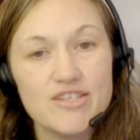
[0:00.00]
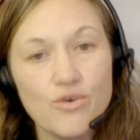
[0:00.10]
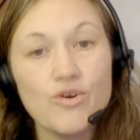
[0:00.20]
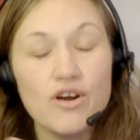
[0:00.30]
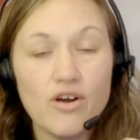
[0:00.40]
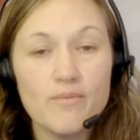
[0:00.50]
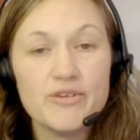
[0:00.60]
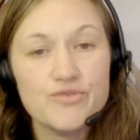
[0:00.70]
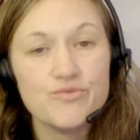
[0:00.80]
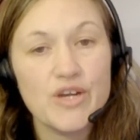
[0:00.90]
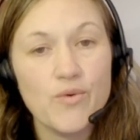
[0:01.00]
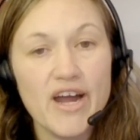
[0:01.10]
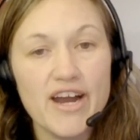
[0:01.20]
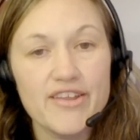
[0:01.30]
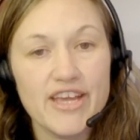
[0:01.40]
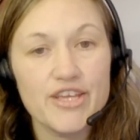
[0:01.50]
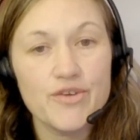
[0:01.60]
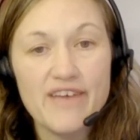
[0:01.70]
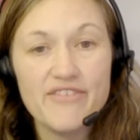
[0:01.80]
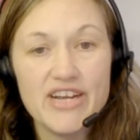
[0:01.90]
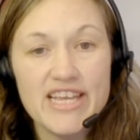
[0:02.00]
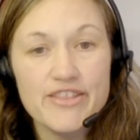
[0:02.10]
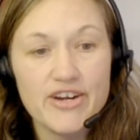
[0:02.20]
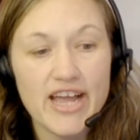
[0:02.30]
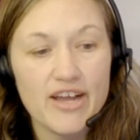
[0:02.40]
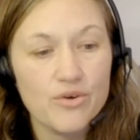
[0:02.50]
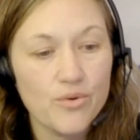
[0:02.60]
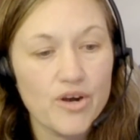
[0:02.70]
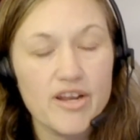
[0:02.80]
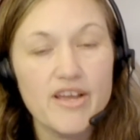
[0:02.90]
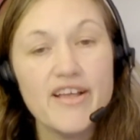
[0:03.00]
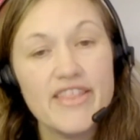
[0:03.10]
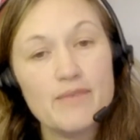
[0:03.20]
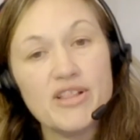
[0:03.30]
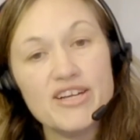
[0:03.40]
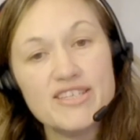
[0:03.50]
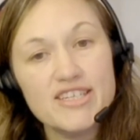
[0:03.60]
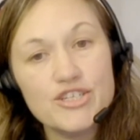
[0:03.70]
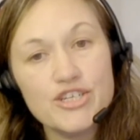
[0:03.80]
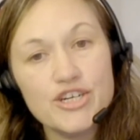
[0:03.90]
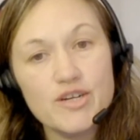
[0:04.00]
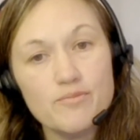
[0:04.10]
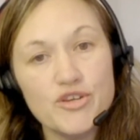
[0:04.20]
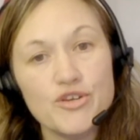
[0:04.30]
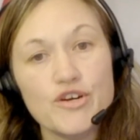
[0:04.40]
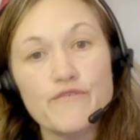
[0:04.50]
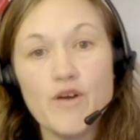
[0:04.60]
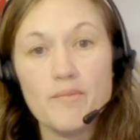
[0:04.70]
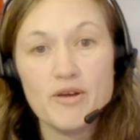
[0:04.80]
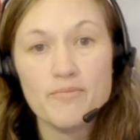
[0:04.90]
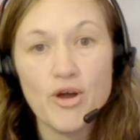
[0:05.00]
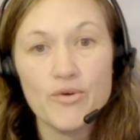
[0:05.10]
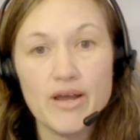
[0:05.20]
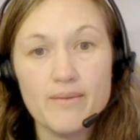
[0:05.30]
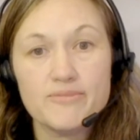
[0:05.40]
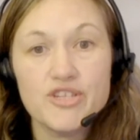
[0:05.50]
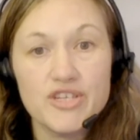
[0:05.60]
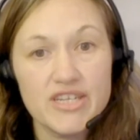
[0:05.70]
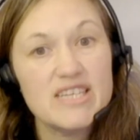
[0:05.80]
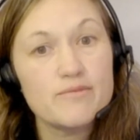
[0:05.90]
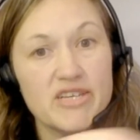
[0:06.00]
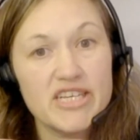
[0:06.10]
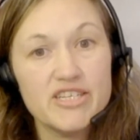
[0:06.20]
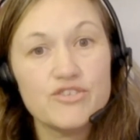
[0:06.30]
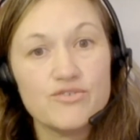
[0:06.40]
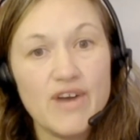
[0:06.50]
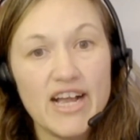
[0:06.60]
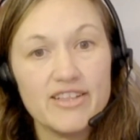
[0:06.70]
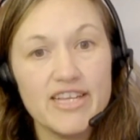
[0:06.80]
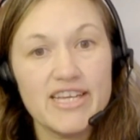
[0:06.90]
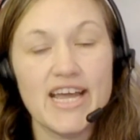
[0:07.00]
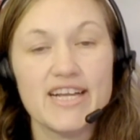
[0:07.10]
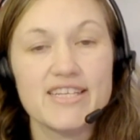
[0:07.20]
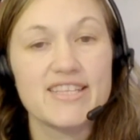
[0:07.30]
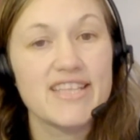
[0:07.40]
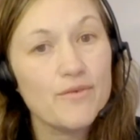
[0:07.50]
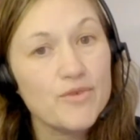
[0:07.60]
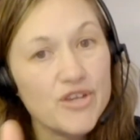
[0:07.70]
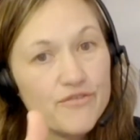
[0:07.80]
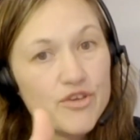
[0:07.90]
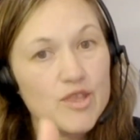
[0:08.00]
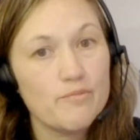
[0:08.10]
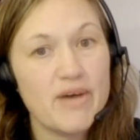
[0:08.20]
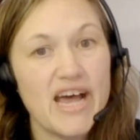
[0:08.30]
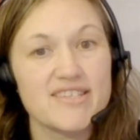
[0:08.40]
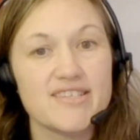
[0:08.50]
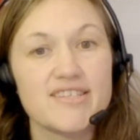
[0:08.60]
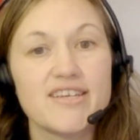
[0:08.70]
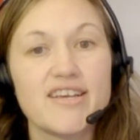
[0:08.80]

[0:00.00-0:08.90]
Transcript: or almost require that you have an Ethernet cord that plugs into your computer from your modem. So you need to be directly connected. That will give you the best